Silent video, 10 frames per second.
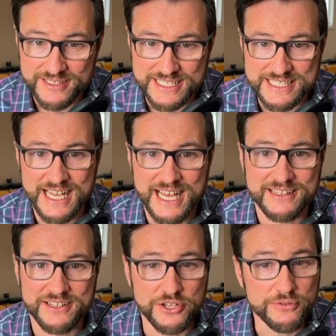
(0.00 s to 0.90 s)
is
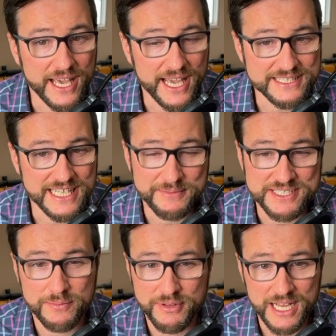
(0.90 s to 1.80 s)
that the UK team is
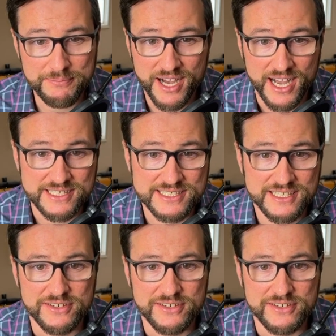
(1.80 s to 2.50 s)
a black box.